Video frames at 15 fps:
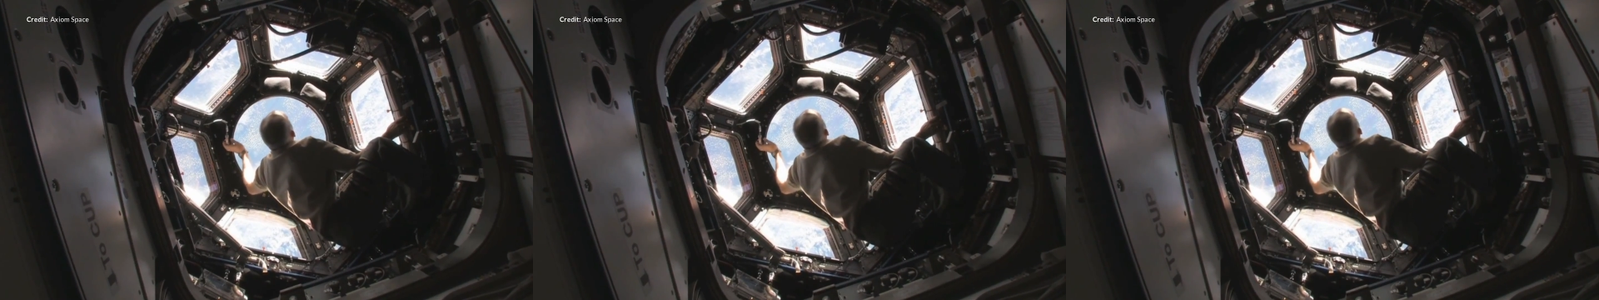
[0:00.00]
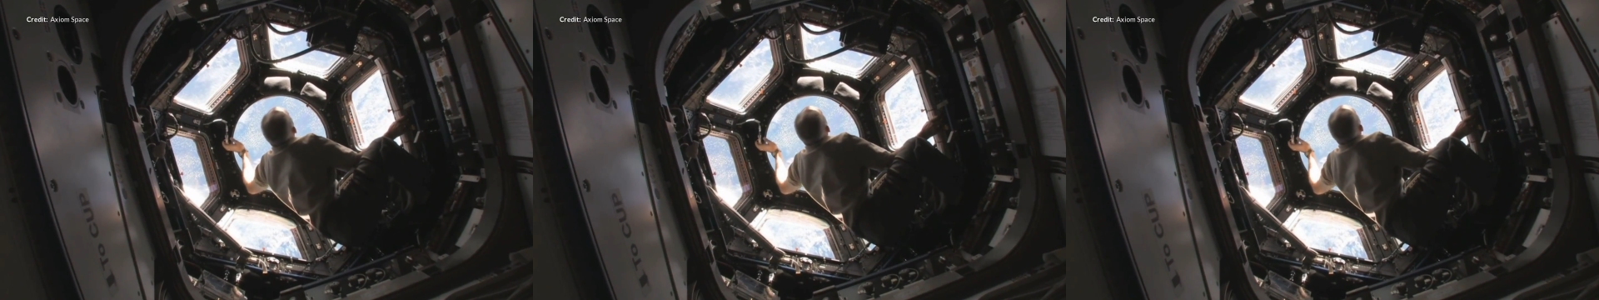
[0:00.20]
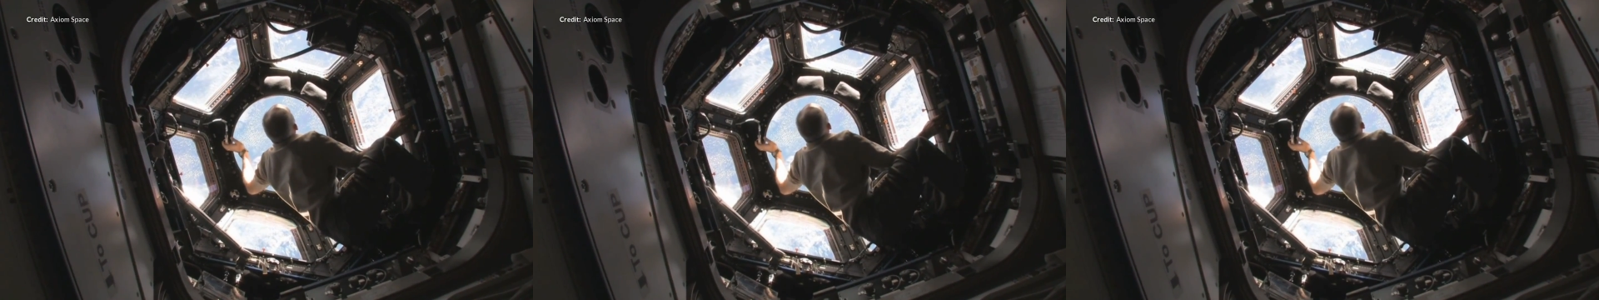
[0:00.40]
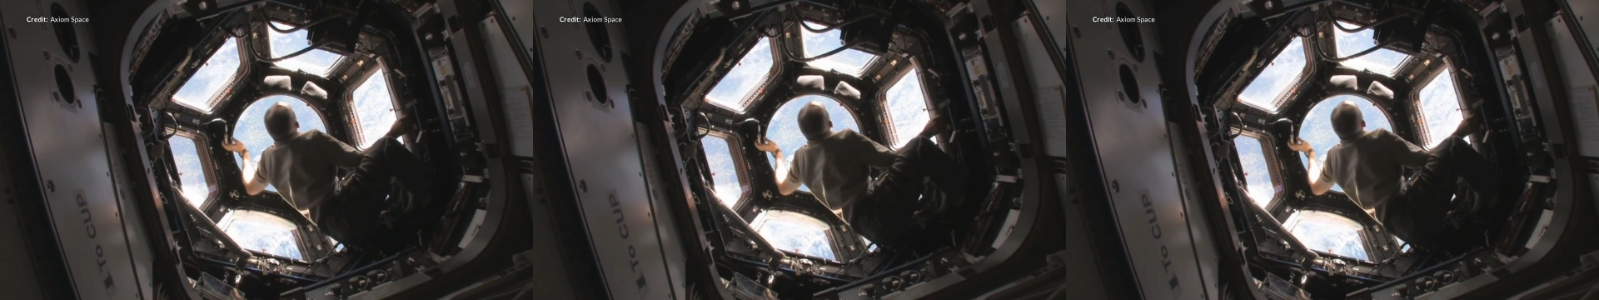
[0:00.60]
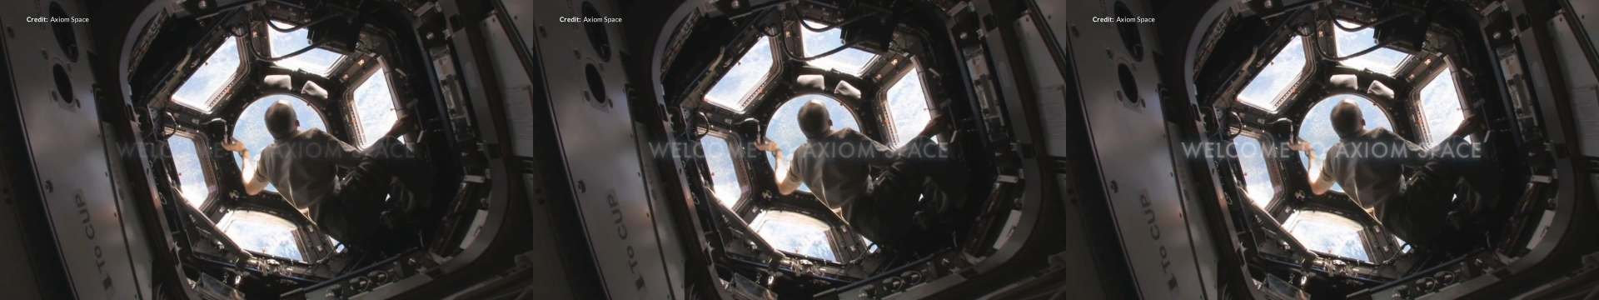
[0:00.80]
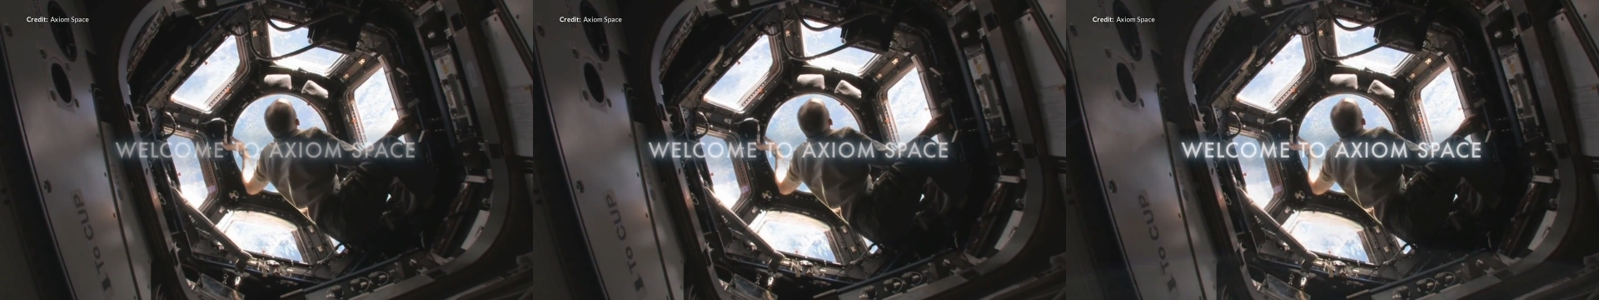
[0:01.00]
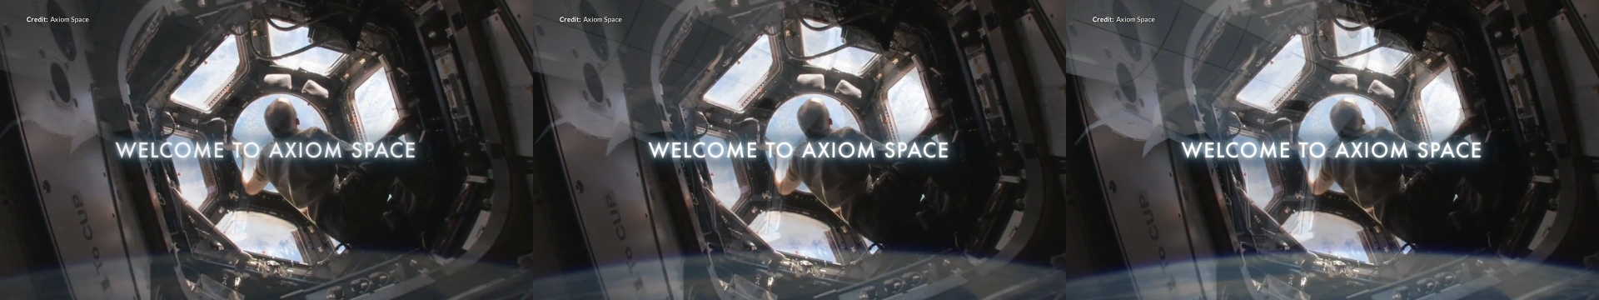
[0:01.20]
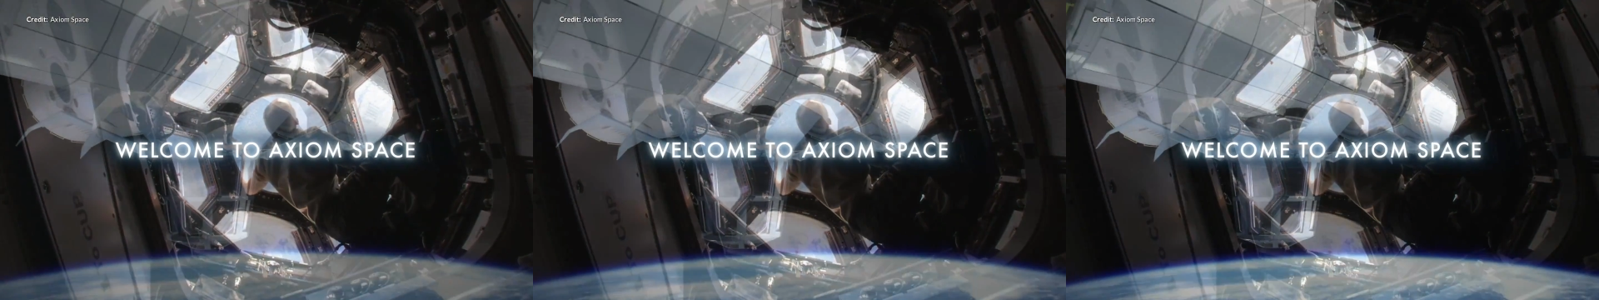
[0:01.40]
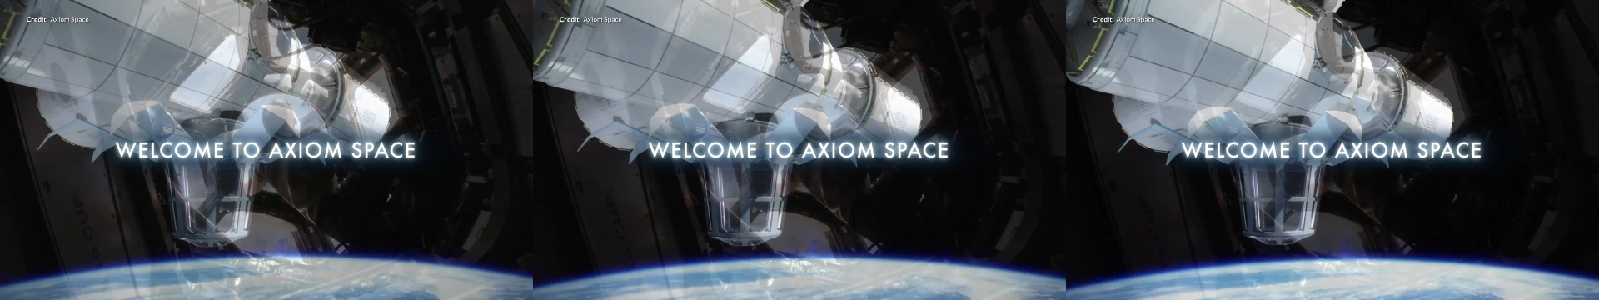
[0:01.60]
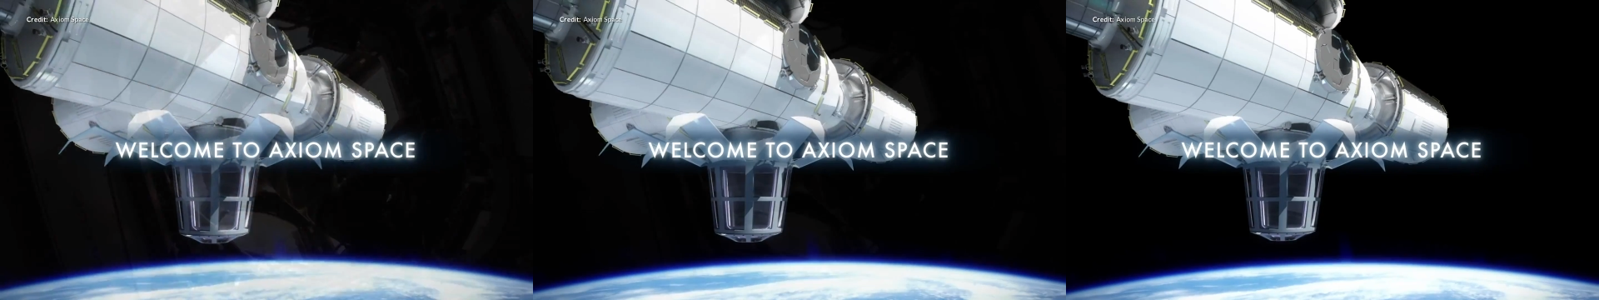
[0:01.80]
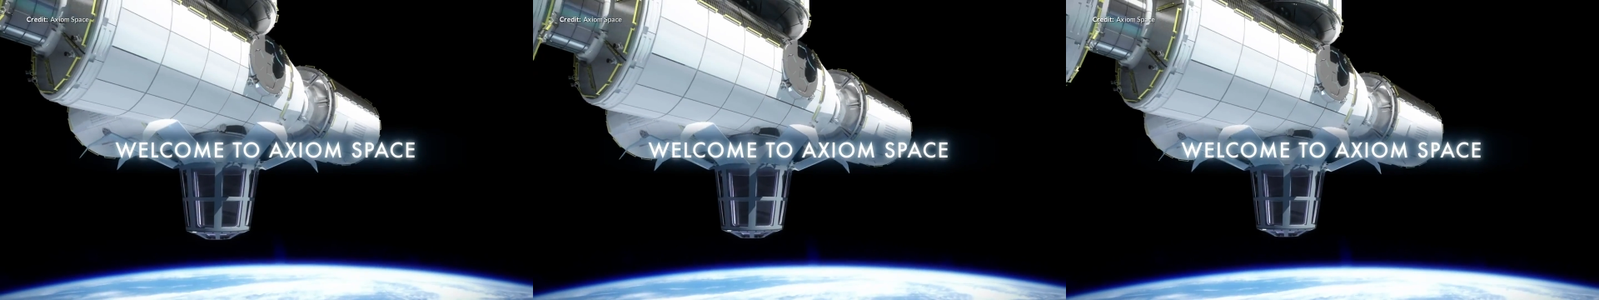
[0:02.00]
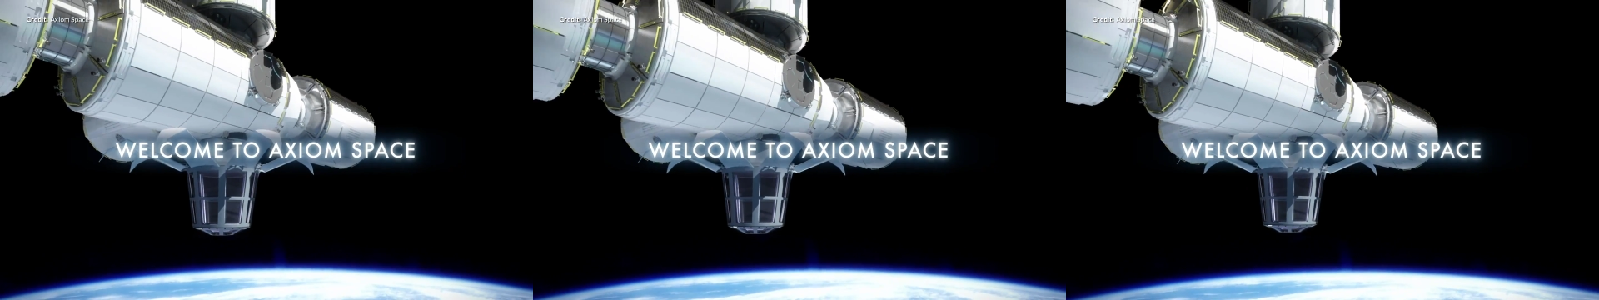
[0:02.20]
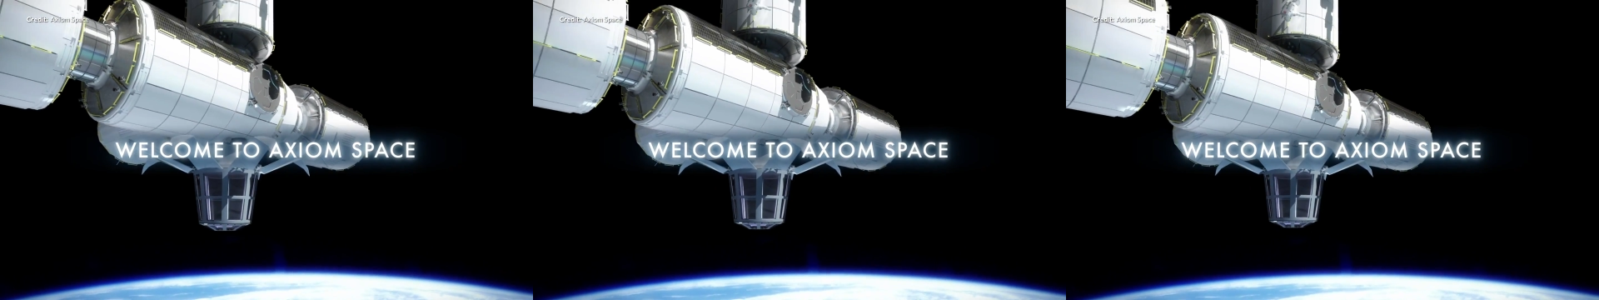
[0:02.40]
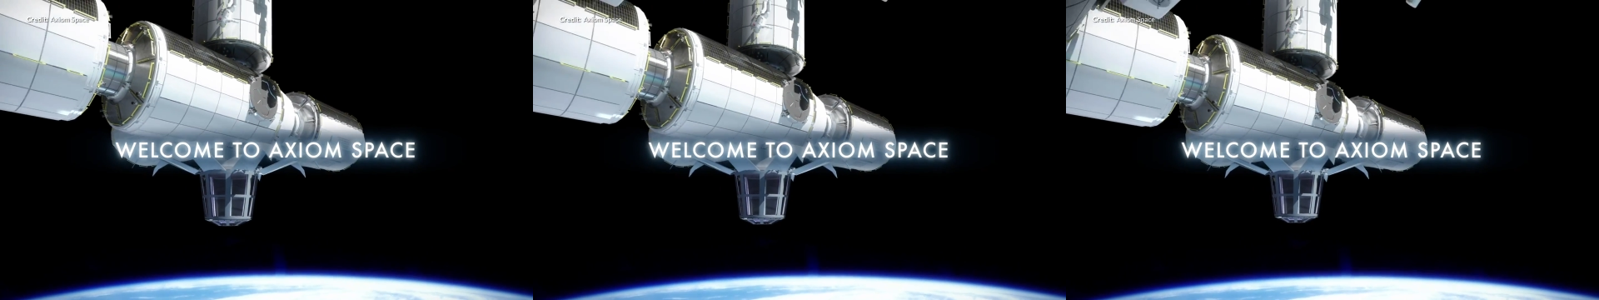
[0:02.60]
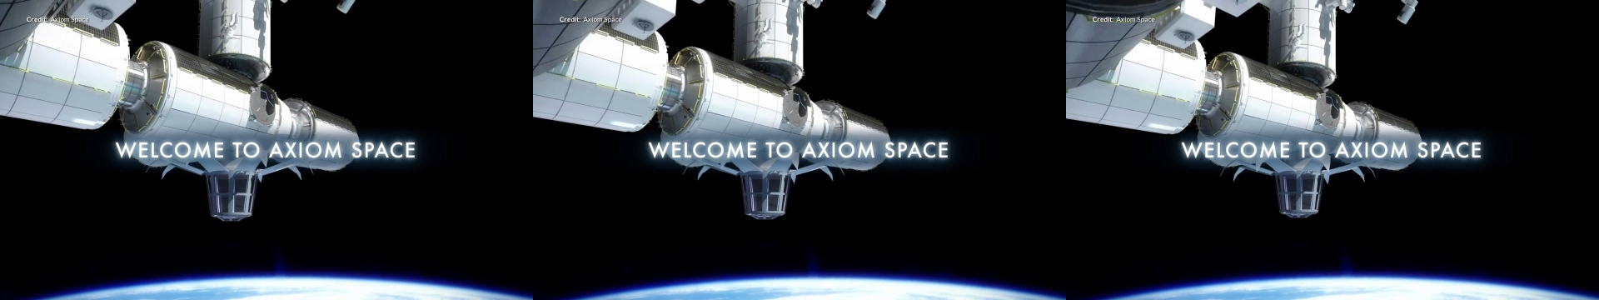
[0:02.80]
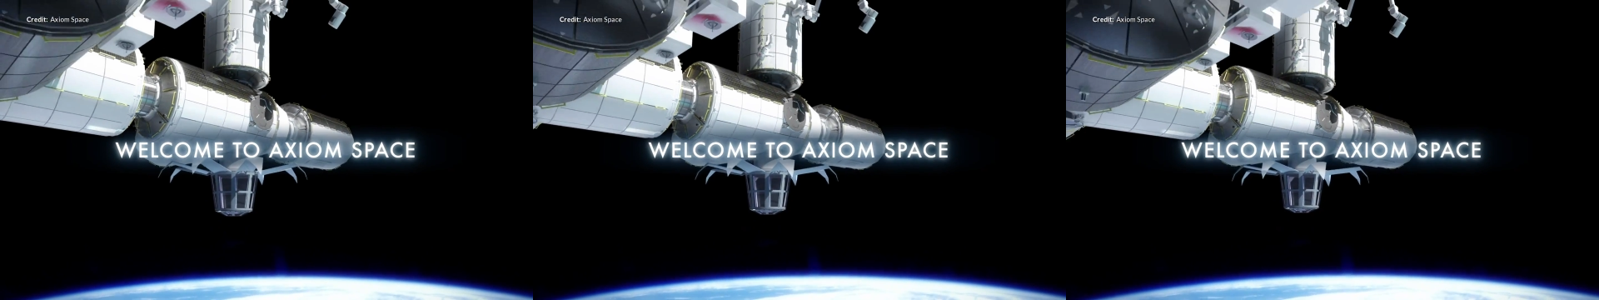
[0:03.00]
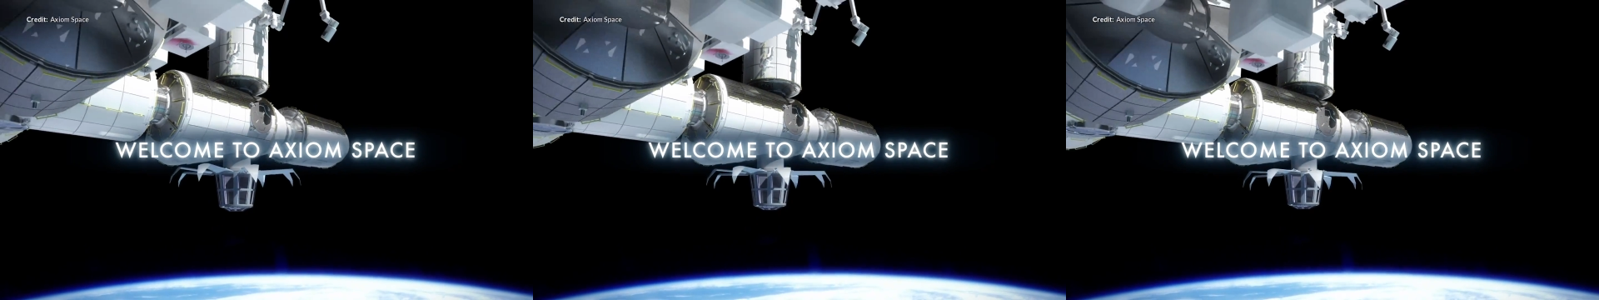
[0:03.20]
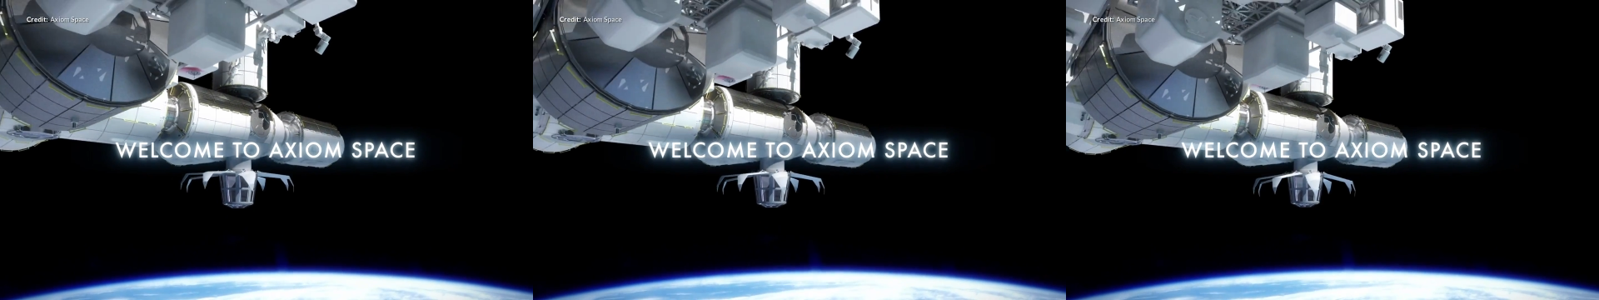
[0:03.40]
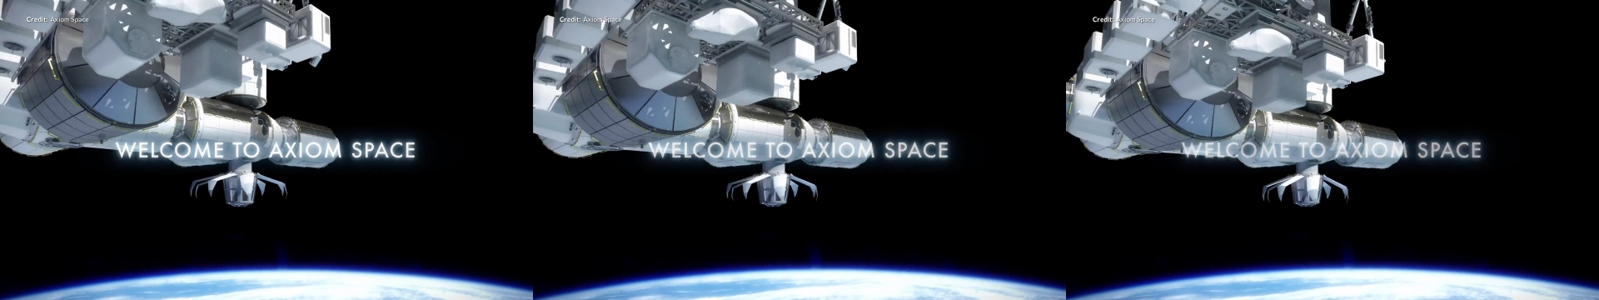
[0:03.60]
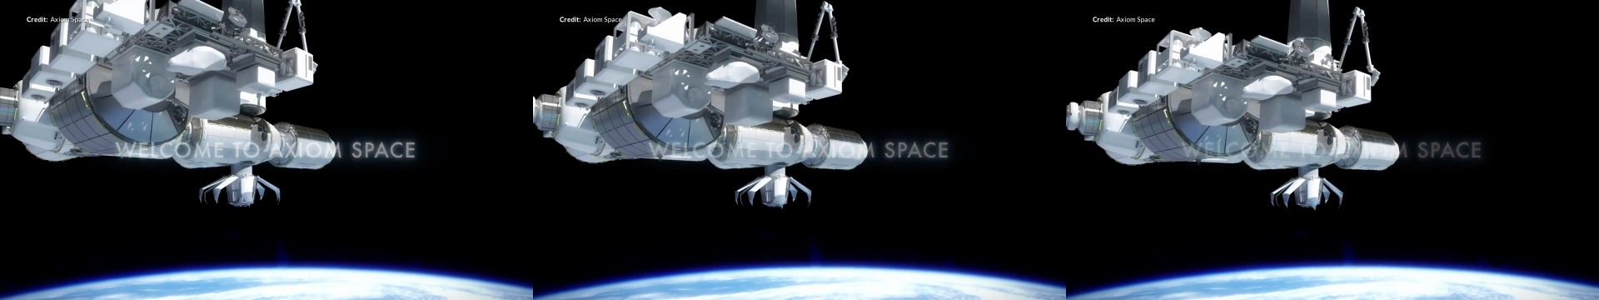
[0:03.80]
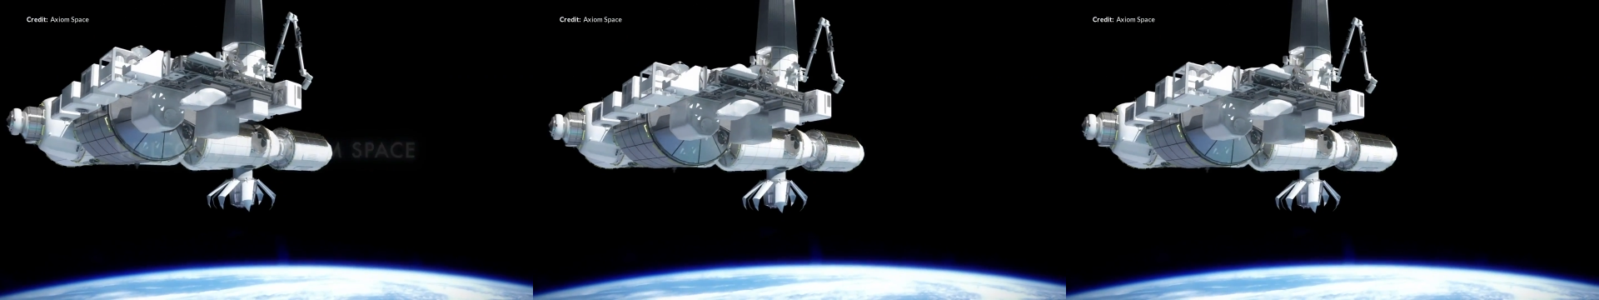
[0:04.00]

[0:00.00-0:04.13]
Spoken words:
Nobody's mouth can be seen.